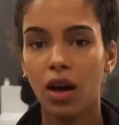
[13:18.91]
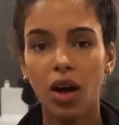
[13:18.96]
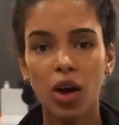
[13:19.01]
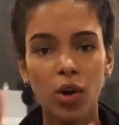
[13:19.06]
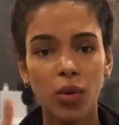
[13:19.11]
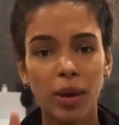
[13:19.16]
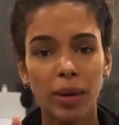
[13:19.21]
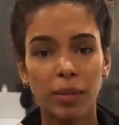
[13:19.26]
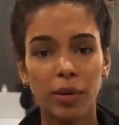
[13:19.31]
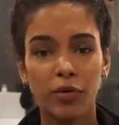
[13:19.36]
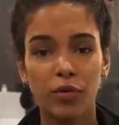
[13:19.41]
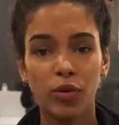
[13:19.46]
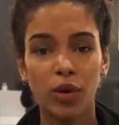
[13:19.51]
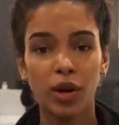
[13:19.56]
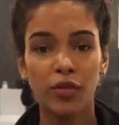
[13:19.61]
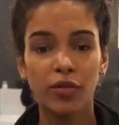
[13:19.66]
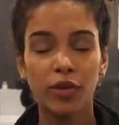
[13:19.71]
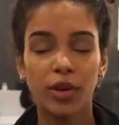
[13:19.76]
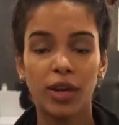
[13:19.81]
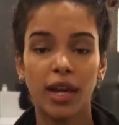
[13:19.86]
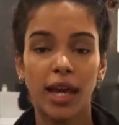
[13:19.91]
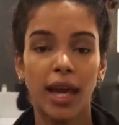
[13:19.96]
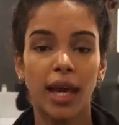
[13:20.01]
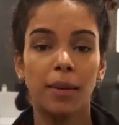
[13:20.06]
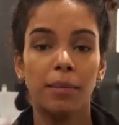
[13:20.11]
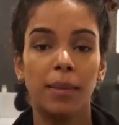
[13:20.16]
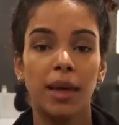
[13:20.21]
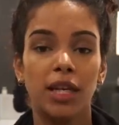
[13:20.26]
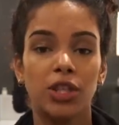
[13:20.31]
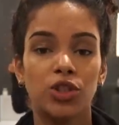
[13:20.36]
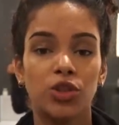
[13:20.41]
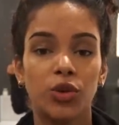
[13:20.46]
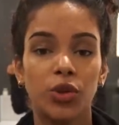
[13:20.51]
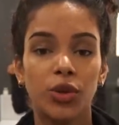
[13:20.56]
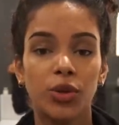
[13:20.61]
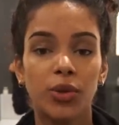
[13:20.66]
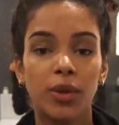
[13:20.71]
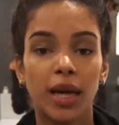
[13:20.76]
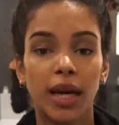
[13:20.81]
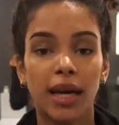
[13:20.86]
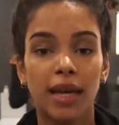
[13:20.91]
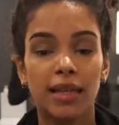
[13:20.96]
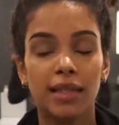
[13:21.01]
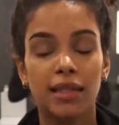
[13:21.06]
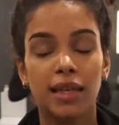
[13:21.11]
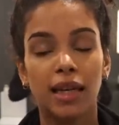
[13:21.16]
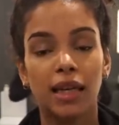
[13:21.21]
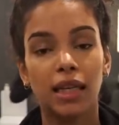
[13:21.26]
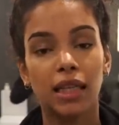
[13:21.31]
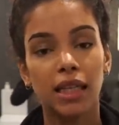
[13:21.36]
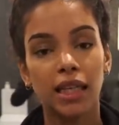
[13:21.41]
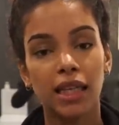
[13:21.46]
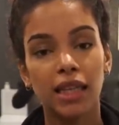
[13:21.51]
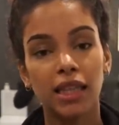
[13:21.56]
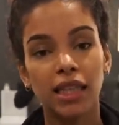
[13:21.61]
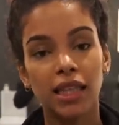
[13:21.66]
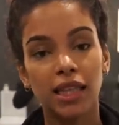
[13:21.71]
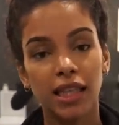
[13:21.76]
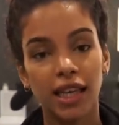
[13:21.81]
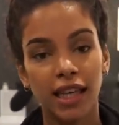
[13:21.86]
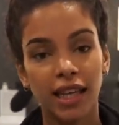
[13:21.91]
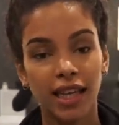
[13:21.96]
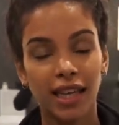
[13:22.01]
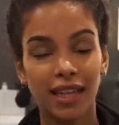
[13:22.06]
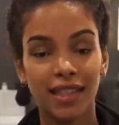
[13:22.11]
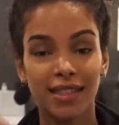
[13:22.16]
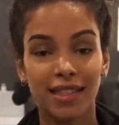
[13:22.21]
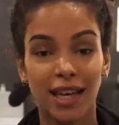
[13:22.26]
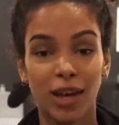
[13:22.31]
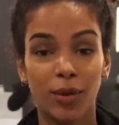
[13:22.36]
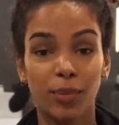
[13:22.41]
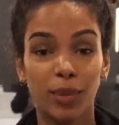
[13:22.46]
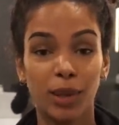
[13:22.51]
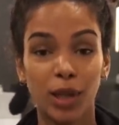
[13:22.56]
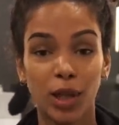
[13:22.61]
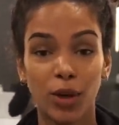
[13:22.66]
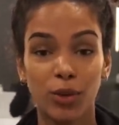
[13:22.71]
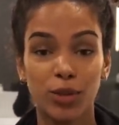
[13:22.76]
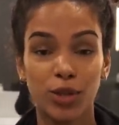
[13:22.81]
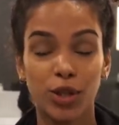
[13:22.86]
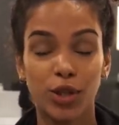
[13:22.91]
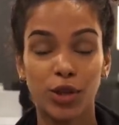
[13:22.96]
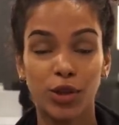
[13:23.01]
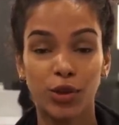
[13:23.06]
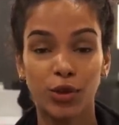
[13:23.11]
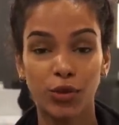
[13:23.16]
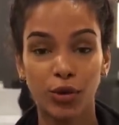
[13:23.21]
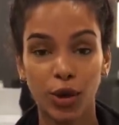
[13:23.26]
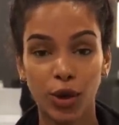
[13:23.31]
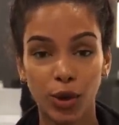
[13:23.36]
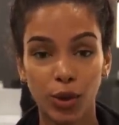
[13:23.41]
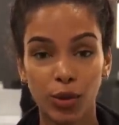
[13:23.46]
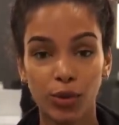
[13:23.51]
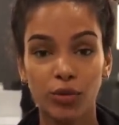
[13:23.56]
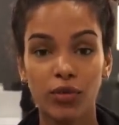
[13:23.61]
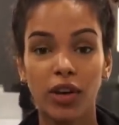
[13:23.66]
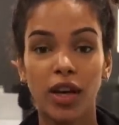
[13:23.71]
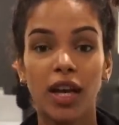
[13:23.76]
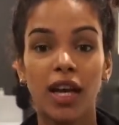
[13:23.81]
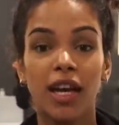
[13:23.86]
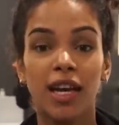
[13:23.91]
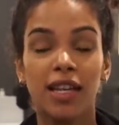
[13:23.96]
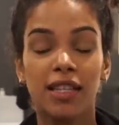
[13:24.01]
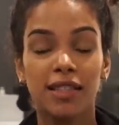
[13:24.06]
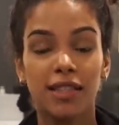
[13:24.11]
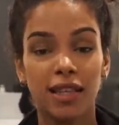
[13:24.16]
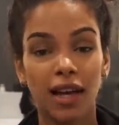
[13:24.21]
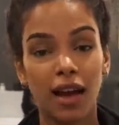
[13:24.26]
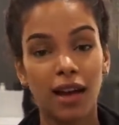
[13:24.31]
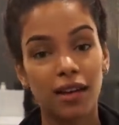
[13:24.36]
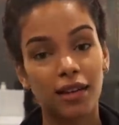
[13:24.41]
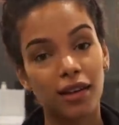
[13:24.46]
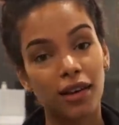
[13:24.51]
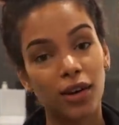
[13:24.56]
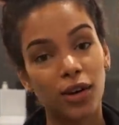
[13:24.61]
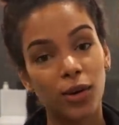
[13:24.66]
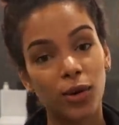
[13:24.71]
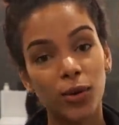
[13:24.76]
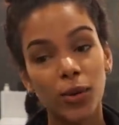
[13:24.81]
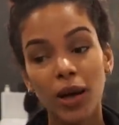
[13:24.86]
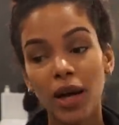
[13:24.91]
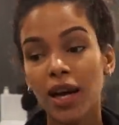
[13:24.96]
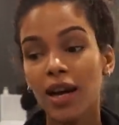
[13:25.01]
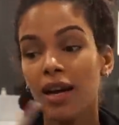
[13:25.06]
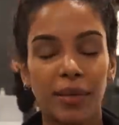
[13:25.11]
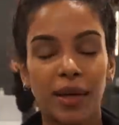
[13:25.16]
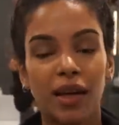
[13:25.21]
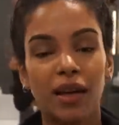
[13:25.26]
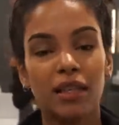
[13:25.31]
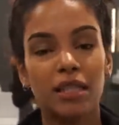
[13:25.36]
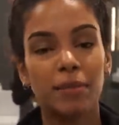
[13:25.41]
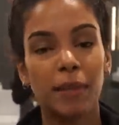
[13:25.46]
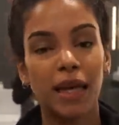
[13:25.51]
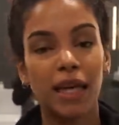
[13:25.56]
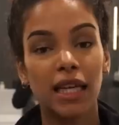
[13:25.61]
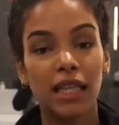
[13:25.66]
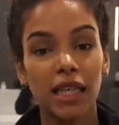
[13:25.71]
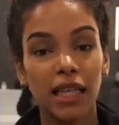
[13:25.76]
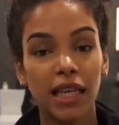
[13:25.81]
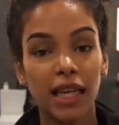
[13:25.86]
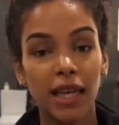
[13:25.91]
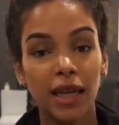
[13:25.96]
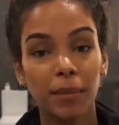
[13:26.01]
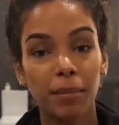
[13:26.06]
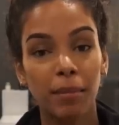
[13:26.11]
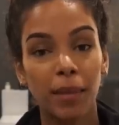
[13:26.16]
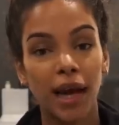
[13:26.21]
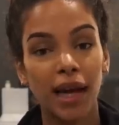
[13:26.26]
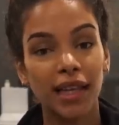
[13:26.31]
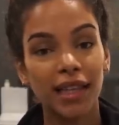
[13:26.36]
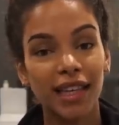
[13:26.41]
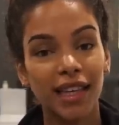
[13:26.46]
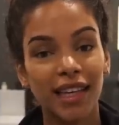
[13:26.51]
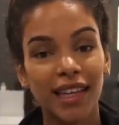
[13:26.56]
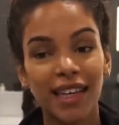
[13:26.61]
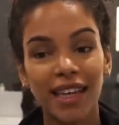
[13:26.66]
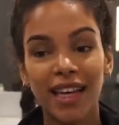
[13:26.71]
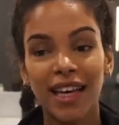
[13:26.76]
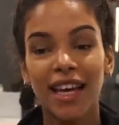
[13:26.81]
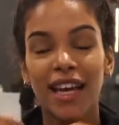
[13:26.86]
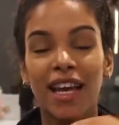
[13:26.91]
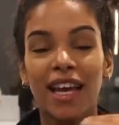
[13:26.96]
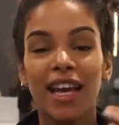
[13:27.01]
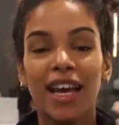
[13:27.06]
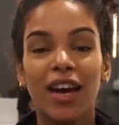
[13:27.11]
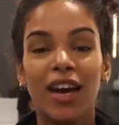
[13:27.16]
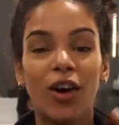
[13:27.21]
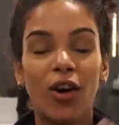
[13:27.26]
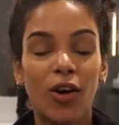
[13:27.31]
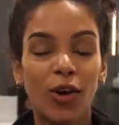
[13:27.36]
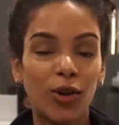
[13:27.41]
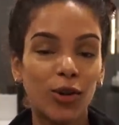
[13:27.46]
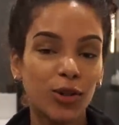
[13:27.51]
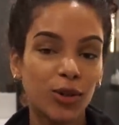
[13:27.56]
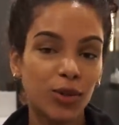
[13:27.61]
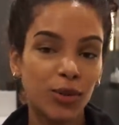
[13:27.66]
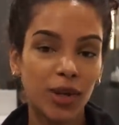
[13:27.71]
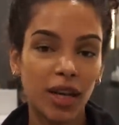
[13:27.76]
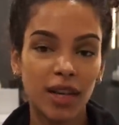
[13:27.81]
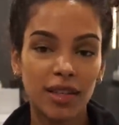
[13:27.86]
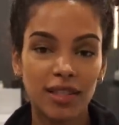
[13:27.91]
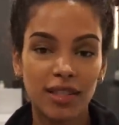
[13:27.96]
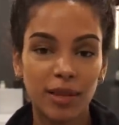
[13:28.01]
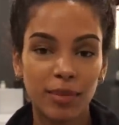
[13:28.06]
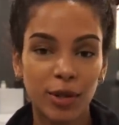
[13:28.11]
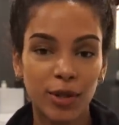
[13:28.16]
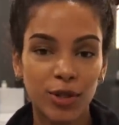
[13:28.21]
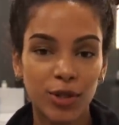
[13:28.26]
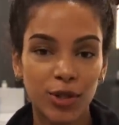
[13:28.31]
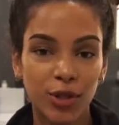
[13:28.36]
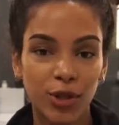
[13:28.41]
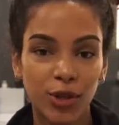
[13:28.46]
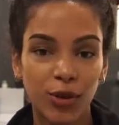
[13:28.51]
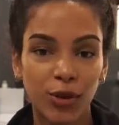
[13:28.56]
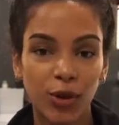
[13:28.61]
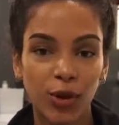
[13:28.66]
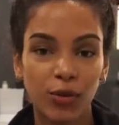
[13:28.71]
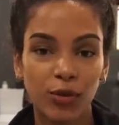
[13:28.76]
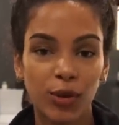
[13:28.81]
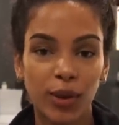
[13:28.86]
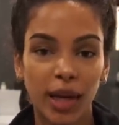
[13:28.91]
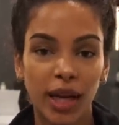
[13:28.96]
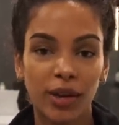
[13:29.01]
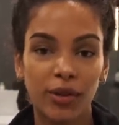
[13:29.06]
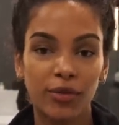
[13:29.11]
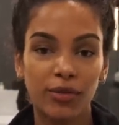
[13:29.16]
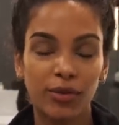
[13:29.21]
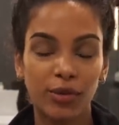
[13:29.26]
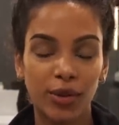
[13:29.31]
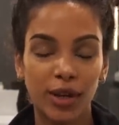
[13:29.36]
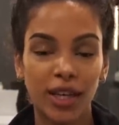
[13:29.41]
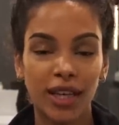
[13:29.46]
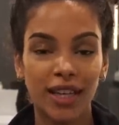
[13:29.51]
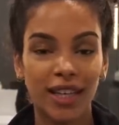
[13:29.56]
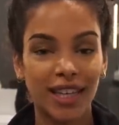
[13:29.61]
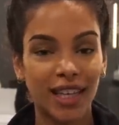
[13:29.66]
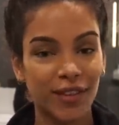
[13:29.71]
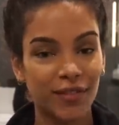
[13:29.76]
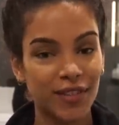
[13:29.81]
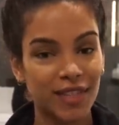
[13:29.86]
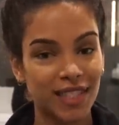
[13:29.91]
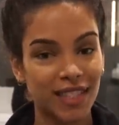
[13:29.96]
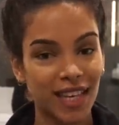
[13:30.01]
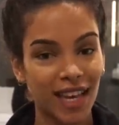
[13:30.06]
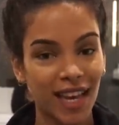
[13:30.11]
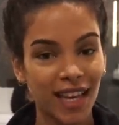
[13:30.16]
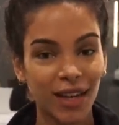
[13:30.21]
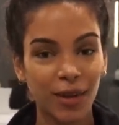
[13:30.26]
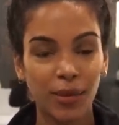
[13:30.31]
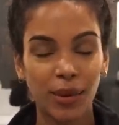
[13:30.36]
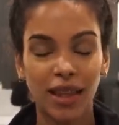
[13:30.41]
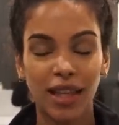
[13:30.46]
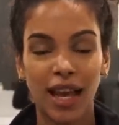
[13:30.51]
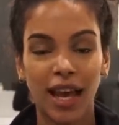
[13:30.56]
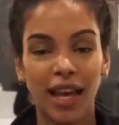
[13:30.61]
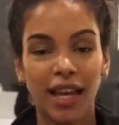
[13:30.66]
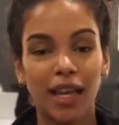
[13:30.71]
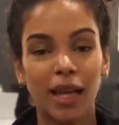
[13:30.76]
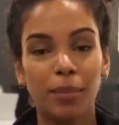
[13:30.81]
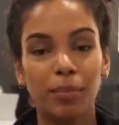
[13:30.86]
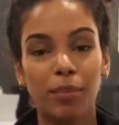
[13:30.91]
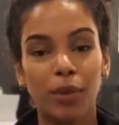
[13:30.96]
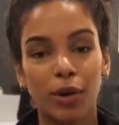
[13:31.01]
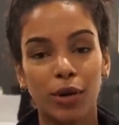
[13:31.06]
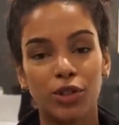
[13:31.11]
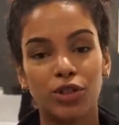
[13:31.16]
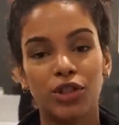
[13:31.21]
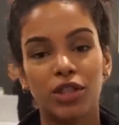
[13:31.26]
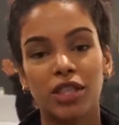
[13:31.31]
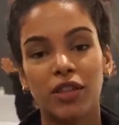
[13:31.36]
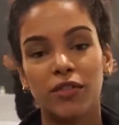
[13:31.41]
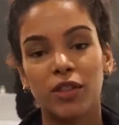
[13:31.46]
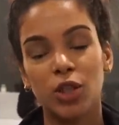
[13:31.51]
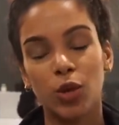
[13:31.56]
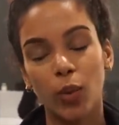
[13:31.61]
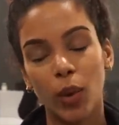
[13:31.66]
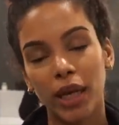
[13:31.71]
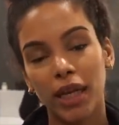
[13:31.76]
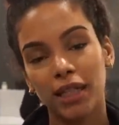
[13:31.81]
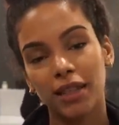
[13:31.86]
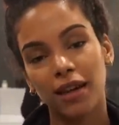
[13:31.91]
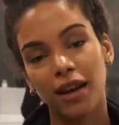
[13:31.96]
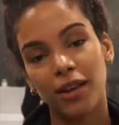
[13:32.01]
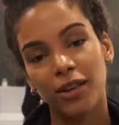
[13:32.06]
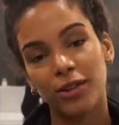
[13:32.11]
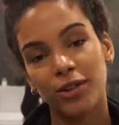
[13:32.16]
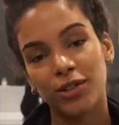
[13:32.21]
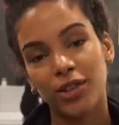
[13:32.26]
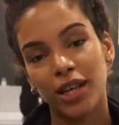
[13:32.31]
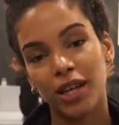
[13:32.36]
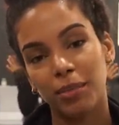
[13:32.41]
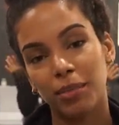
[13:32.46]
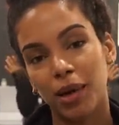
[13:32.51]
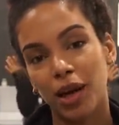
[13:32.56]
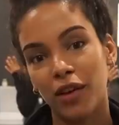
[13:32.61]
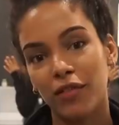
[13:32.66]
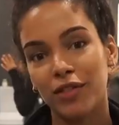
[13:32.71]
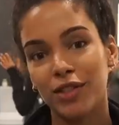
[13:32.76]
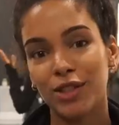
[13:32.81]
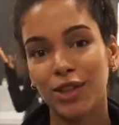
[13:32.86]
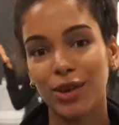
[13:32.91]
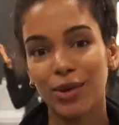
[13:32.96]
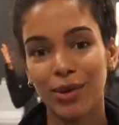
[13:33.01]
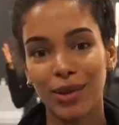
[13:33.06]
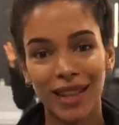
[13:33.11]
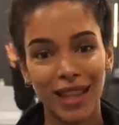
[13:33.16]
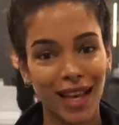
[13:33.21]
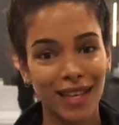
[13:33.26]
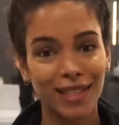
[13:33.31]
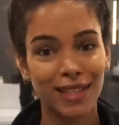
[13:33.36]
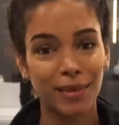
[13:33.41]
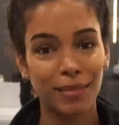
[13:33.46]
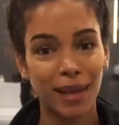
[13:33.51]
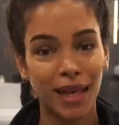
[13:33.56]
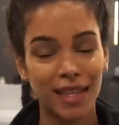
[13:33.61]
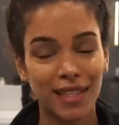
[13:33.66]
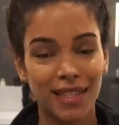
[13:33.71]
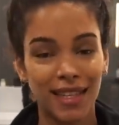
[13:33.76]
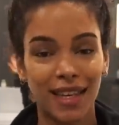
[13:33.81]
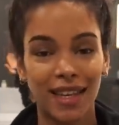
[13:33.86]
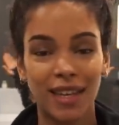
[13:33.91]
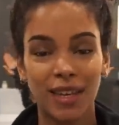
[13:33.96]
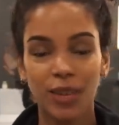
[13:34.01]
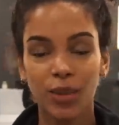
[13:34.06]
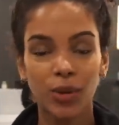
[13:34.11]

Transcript: Oh, and before I forget, make sure you guys click the link down below to the grove dot co, because by clicking my link, all new customers to the Grove will get a free gift set with any purchase of twenty dollars and above. So that's amazing.